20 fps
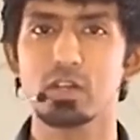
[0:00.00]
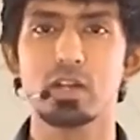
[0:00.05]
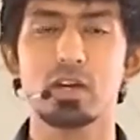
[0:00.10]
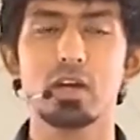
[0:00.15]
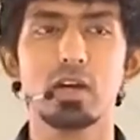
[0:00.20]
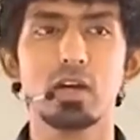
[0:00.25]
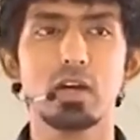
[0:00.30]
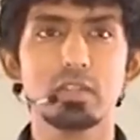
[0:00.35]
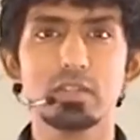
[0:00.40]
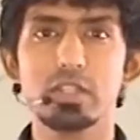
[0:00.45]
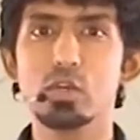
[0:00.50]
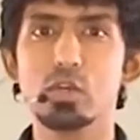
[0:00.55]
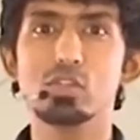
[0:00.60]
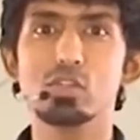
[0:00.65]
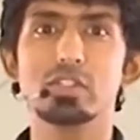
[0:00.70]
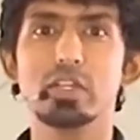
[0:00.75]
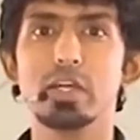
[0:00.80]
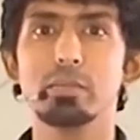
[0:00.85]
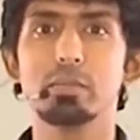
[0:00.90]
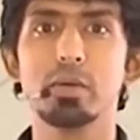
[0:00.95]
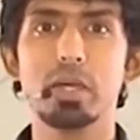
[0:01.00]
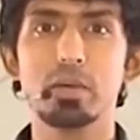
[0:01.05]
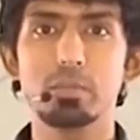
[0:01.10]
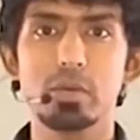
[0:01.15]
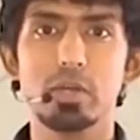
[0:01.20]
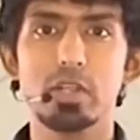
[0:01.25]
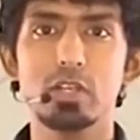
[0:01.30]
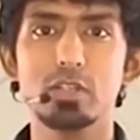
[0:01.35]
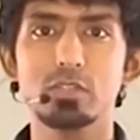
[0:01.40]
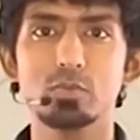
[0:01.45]
Then you'll see it being pretty
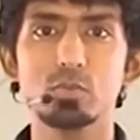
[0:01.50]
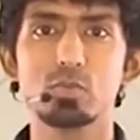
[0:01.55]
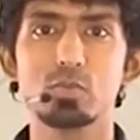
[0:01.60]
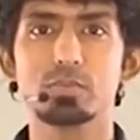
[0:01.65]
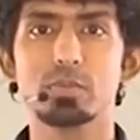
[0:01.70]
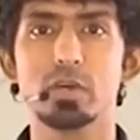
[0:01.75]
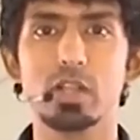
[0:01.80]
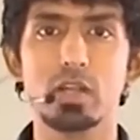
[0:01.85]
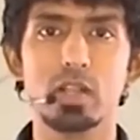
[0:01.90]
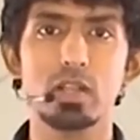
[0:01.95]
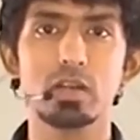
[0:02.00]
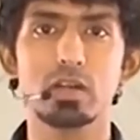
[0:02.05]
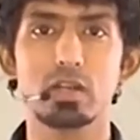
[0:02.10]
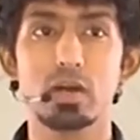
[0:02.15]
smooth, pretty clear.